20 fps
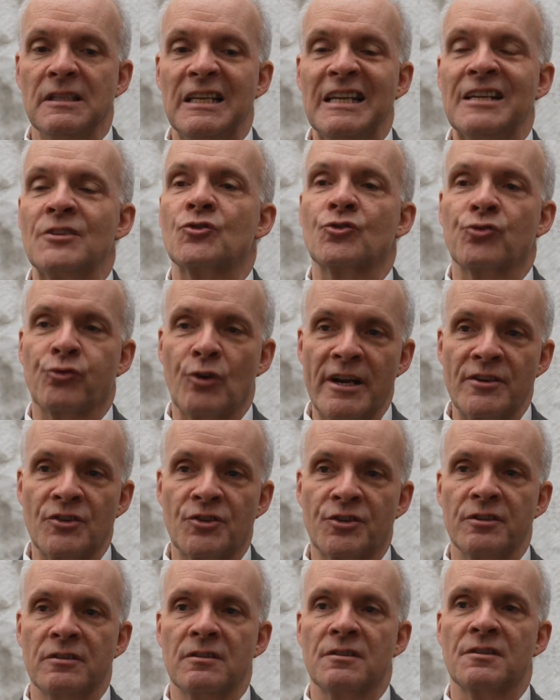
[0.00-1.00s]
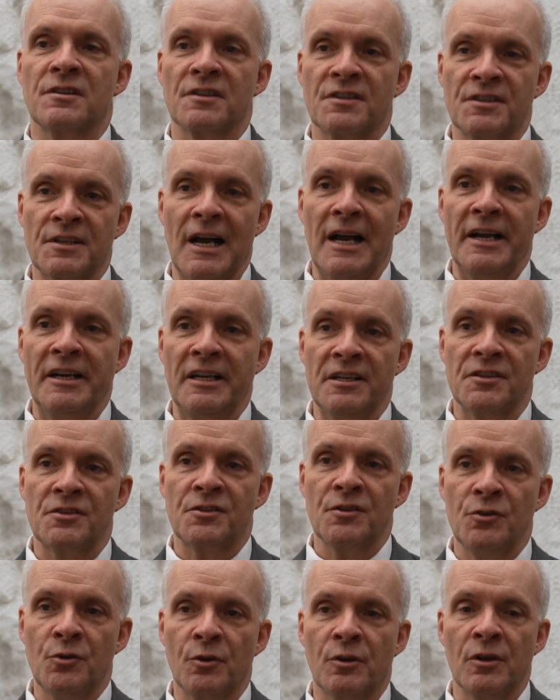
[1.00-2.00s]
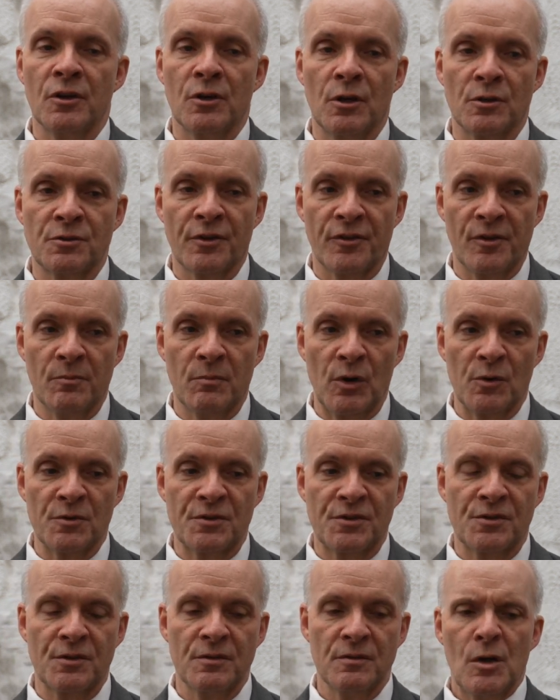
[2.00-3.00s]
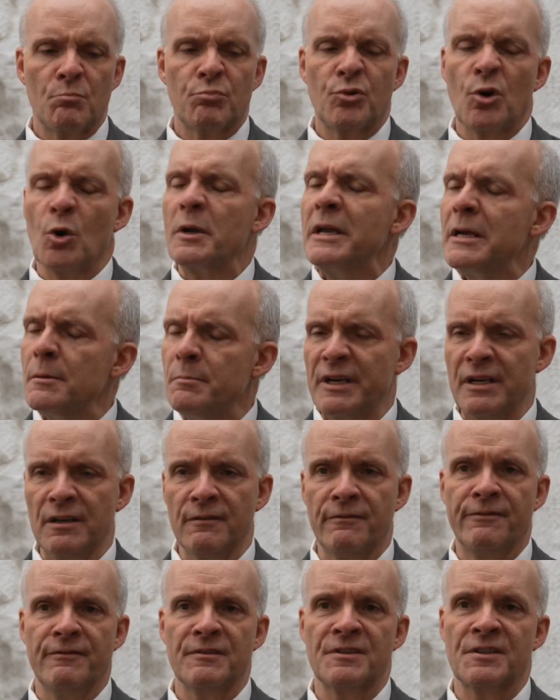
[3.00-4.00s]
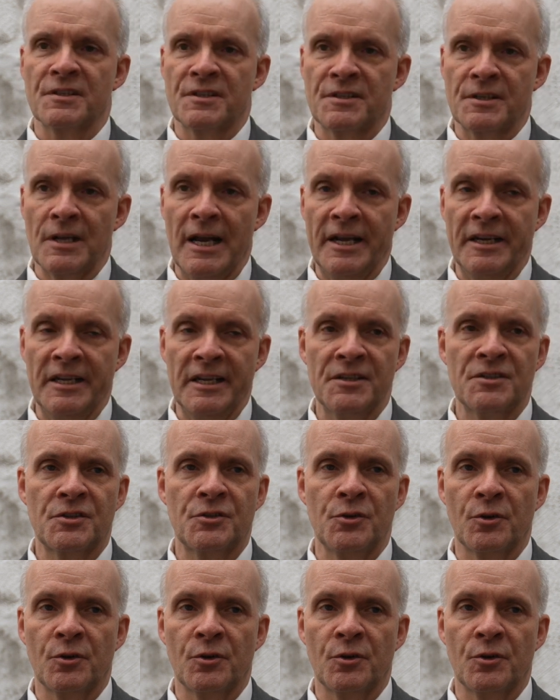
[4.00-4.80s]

entrenched societies. You can go to the most prohibitive societies.